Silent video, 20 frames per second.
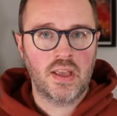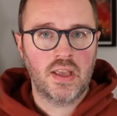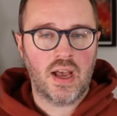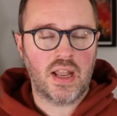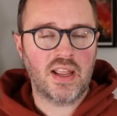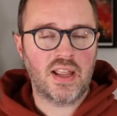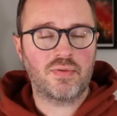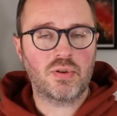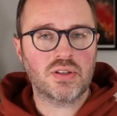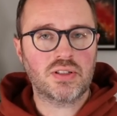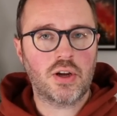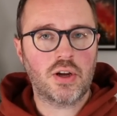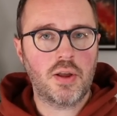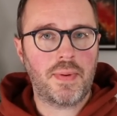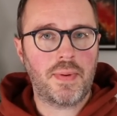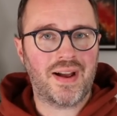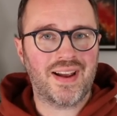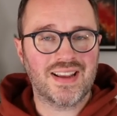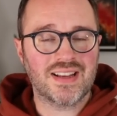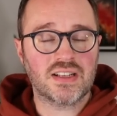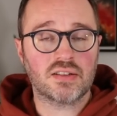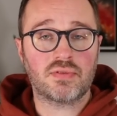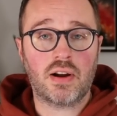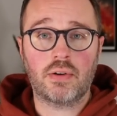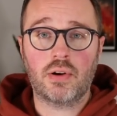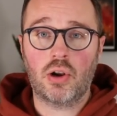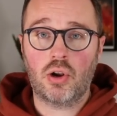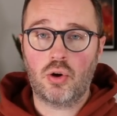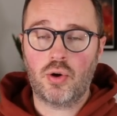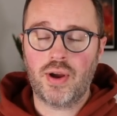And the other one to tell you about is
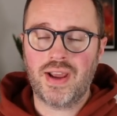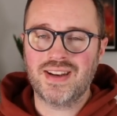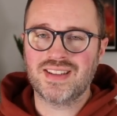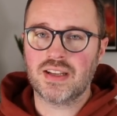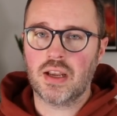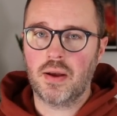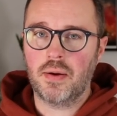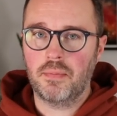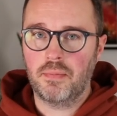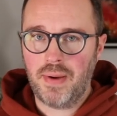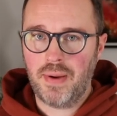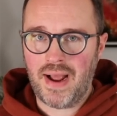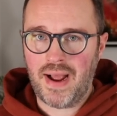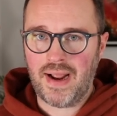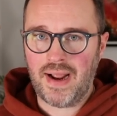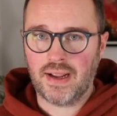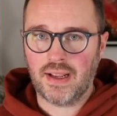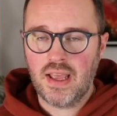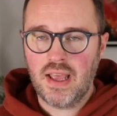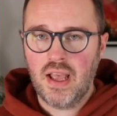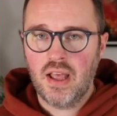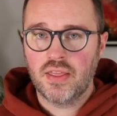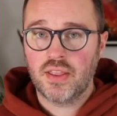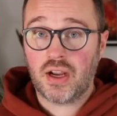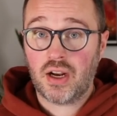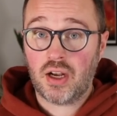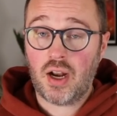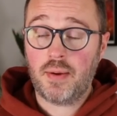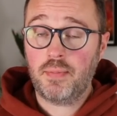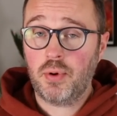around Lloyds Bank. The
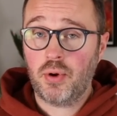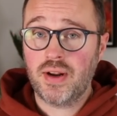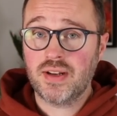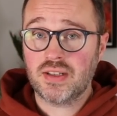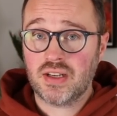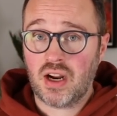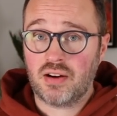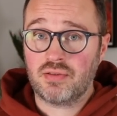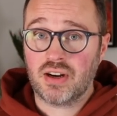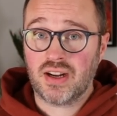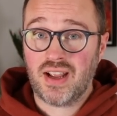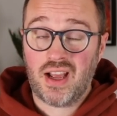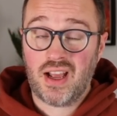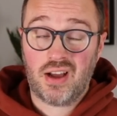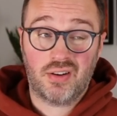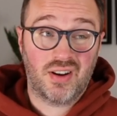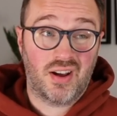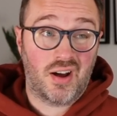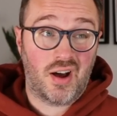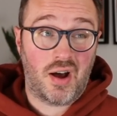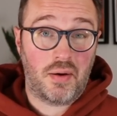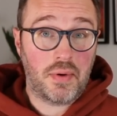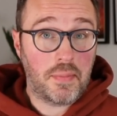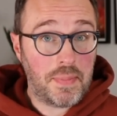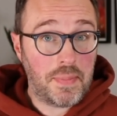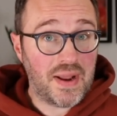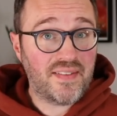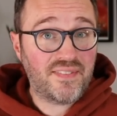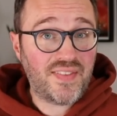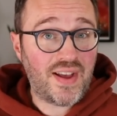Club Lloyds current account, I'm a
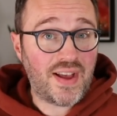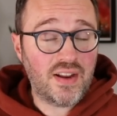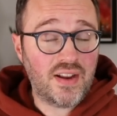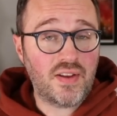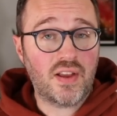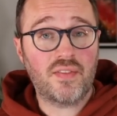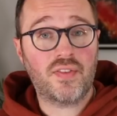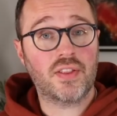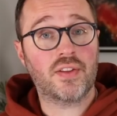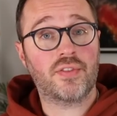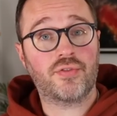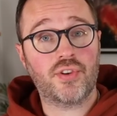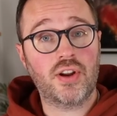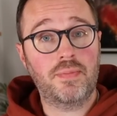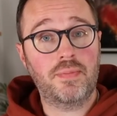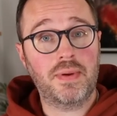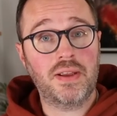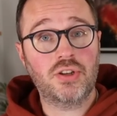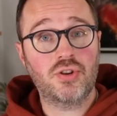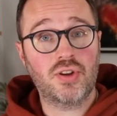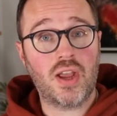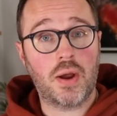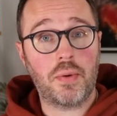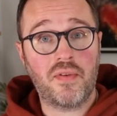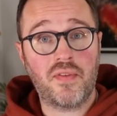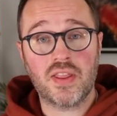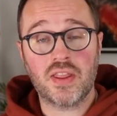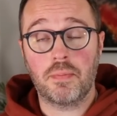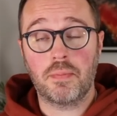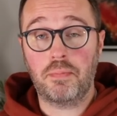big fan of it for the freebies you get
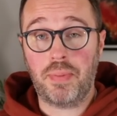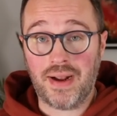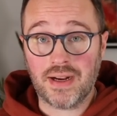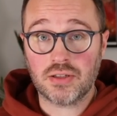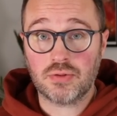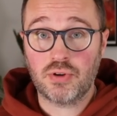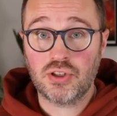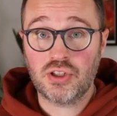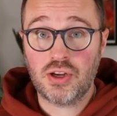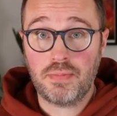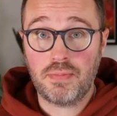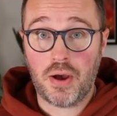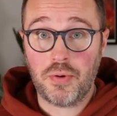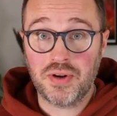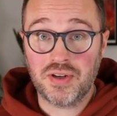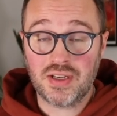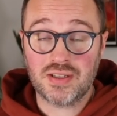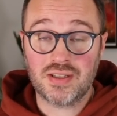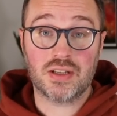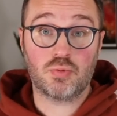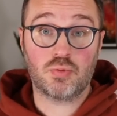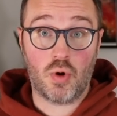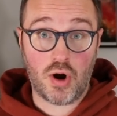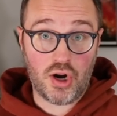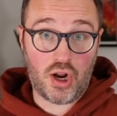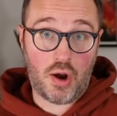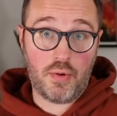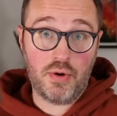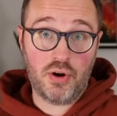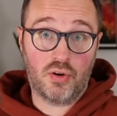with it, the bank switching bonuses. There's
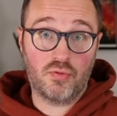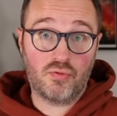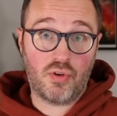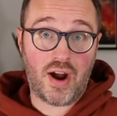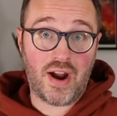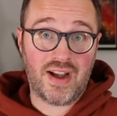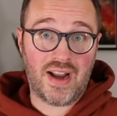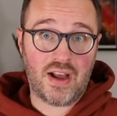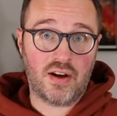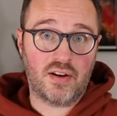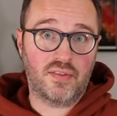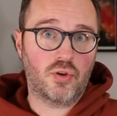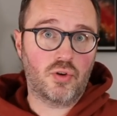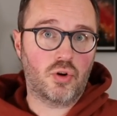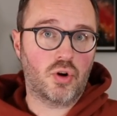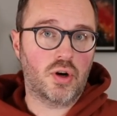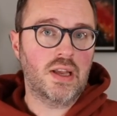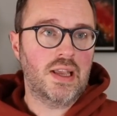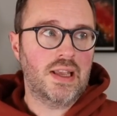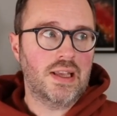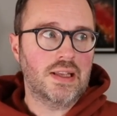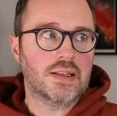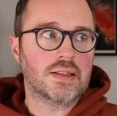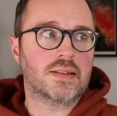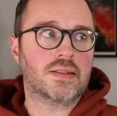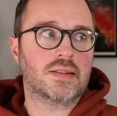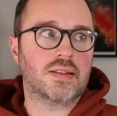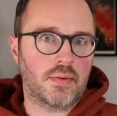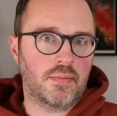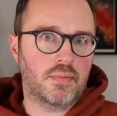one going on right now for
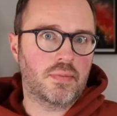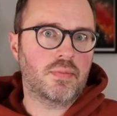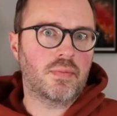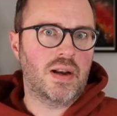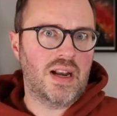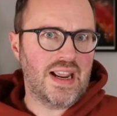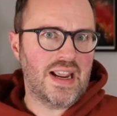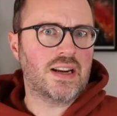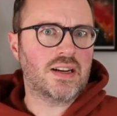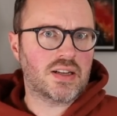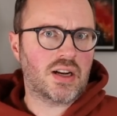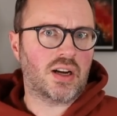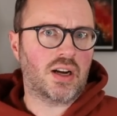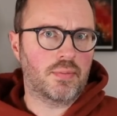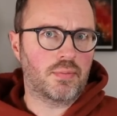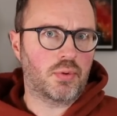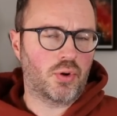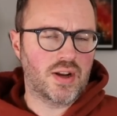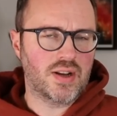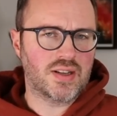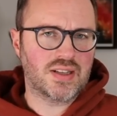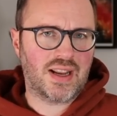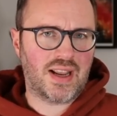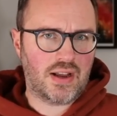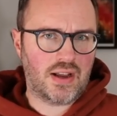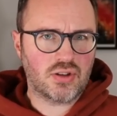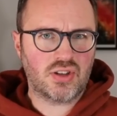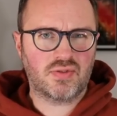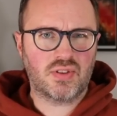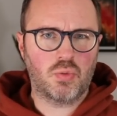some linked Club Lloyds
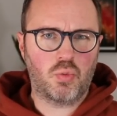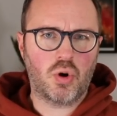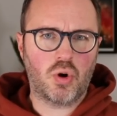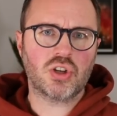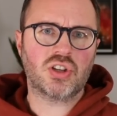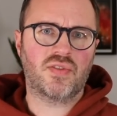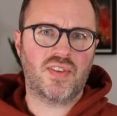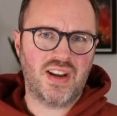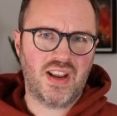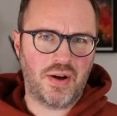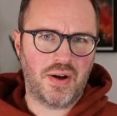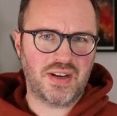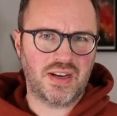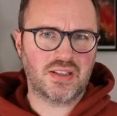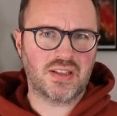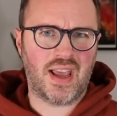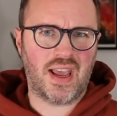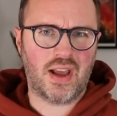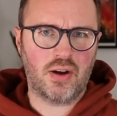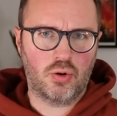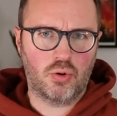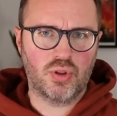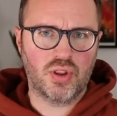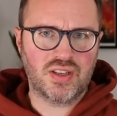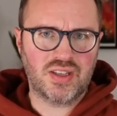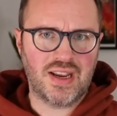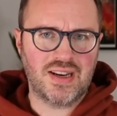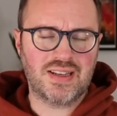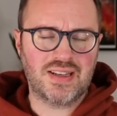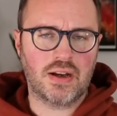accounts. You have to watch a video I did to get all the
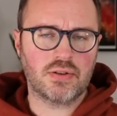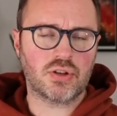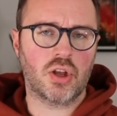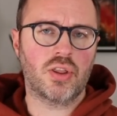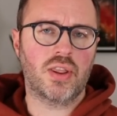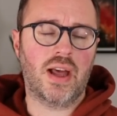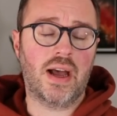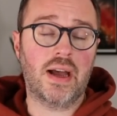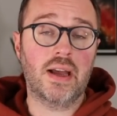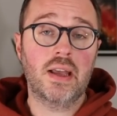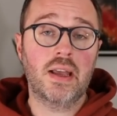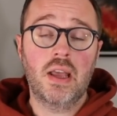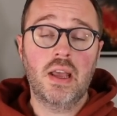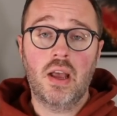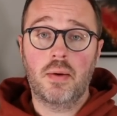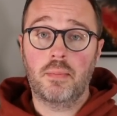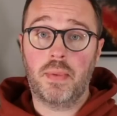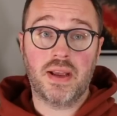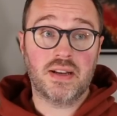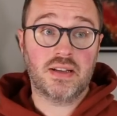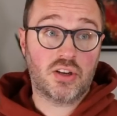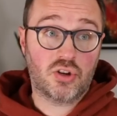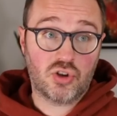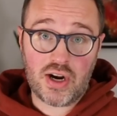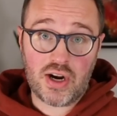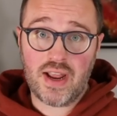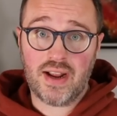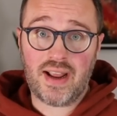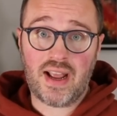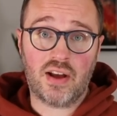details on that. But it's a
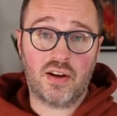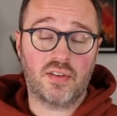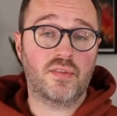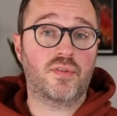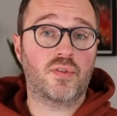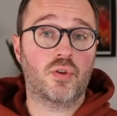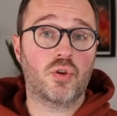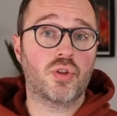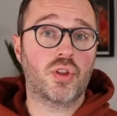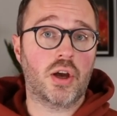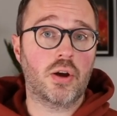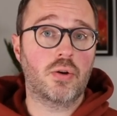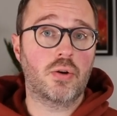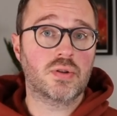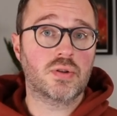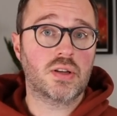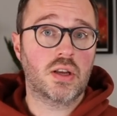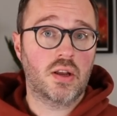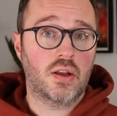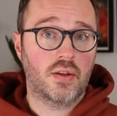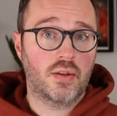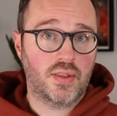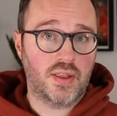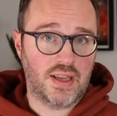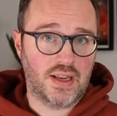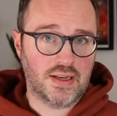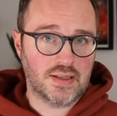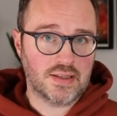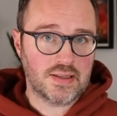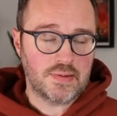great account for those
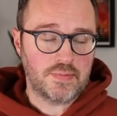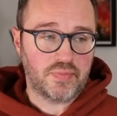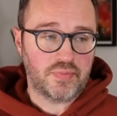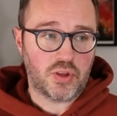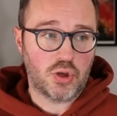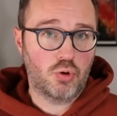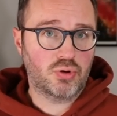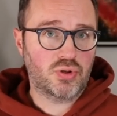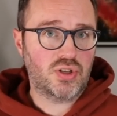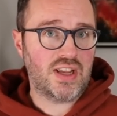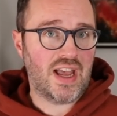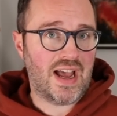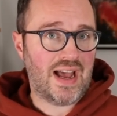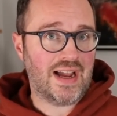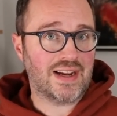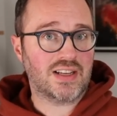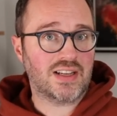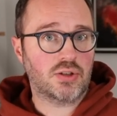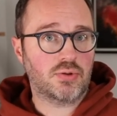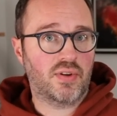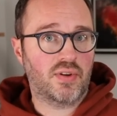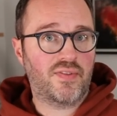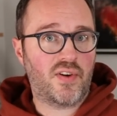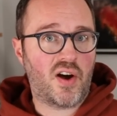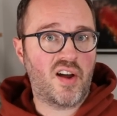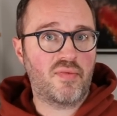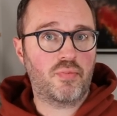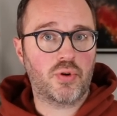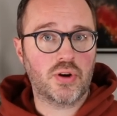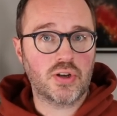things. You also get access to a
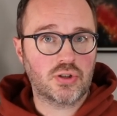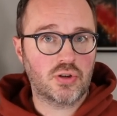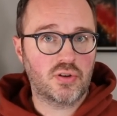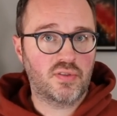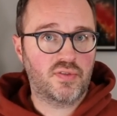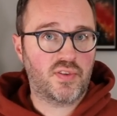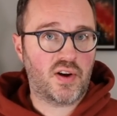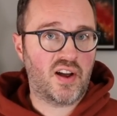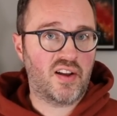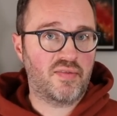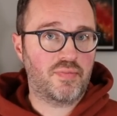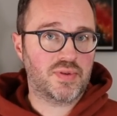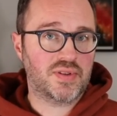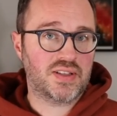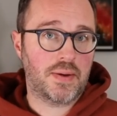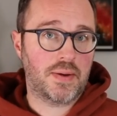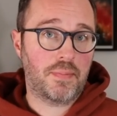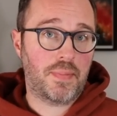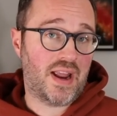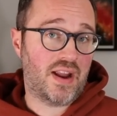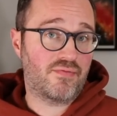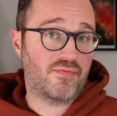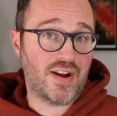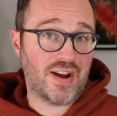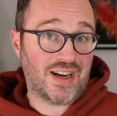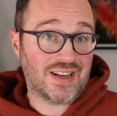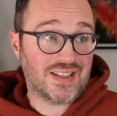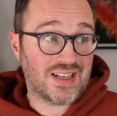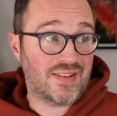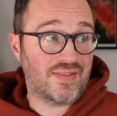5.25% paying
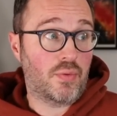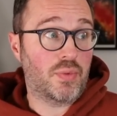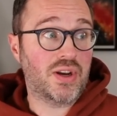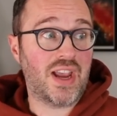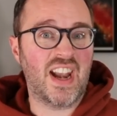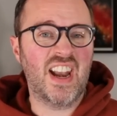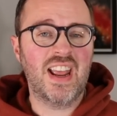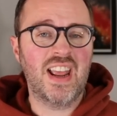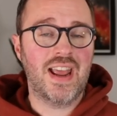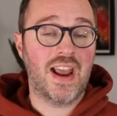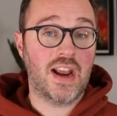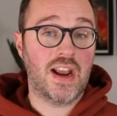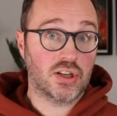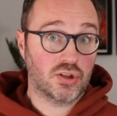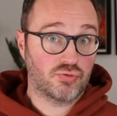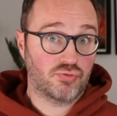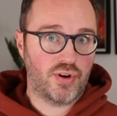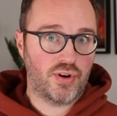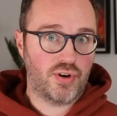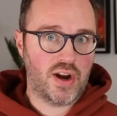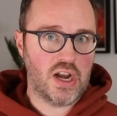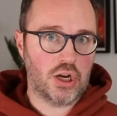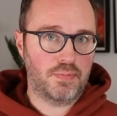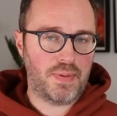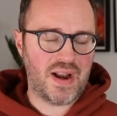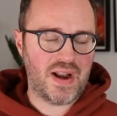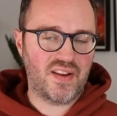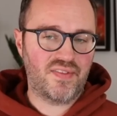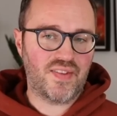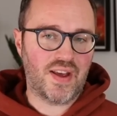regular saver, which again, is a really good
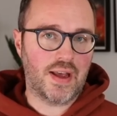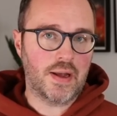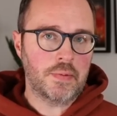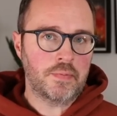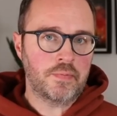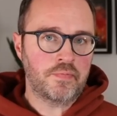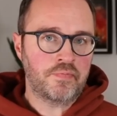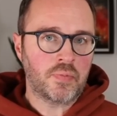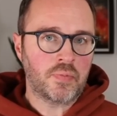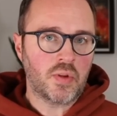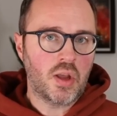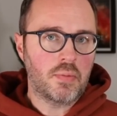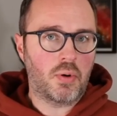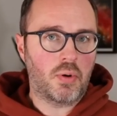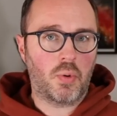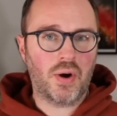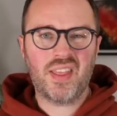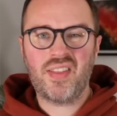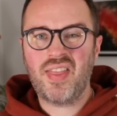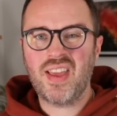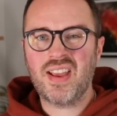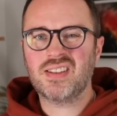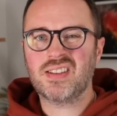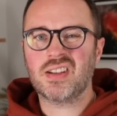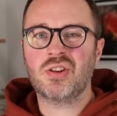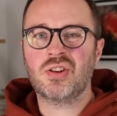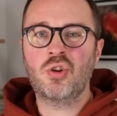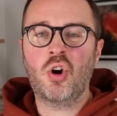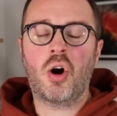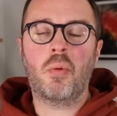benefit. But one of the things
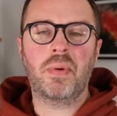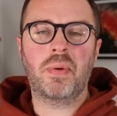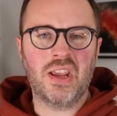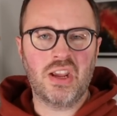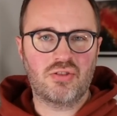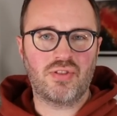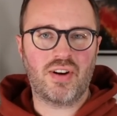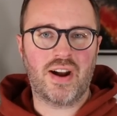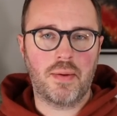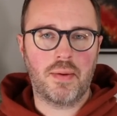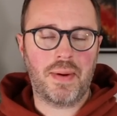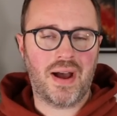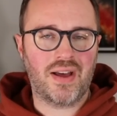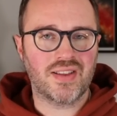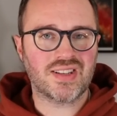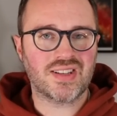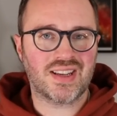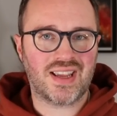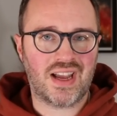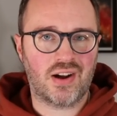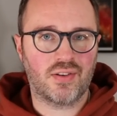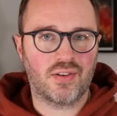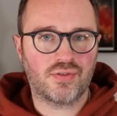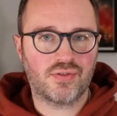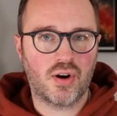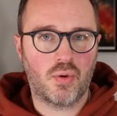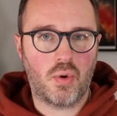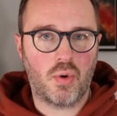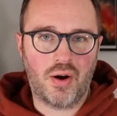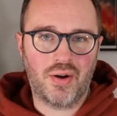that's not been great about this account
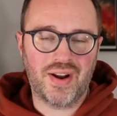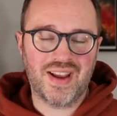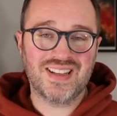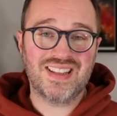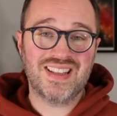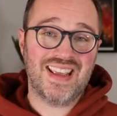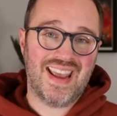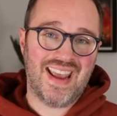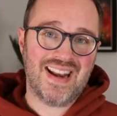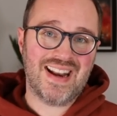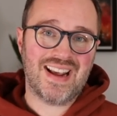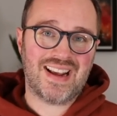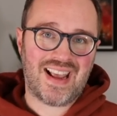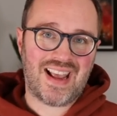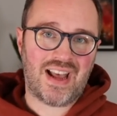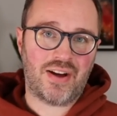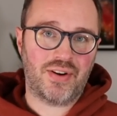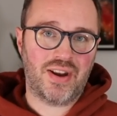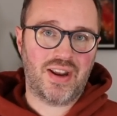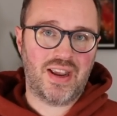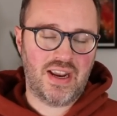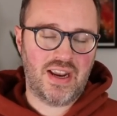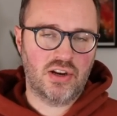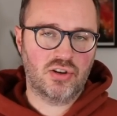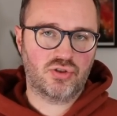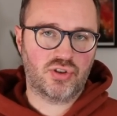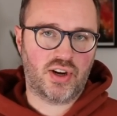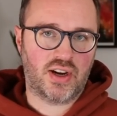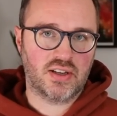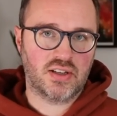for a while is the in-account
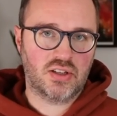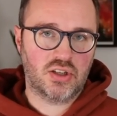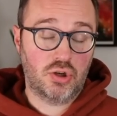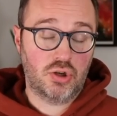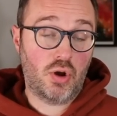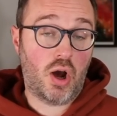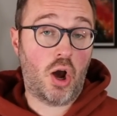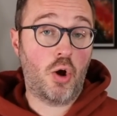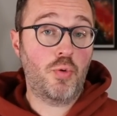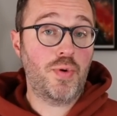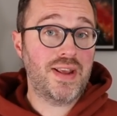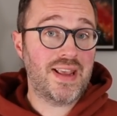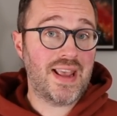interest. You only